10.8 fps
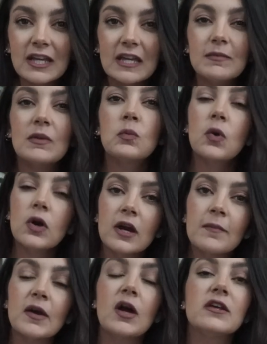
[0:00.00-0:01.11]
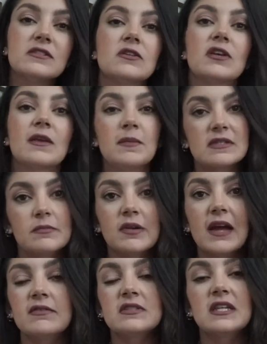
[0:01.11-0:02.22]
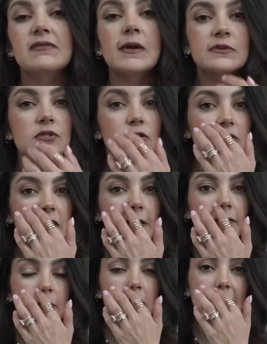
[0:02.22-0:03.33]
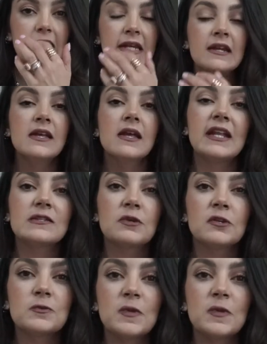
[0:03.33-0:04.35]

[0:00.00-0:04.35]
keep me warm, but also give me some privacy if I was nursing on the plane. And it's one of those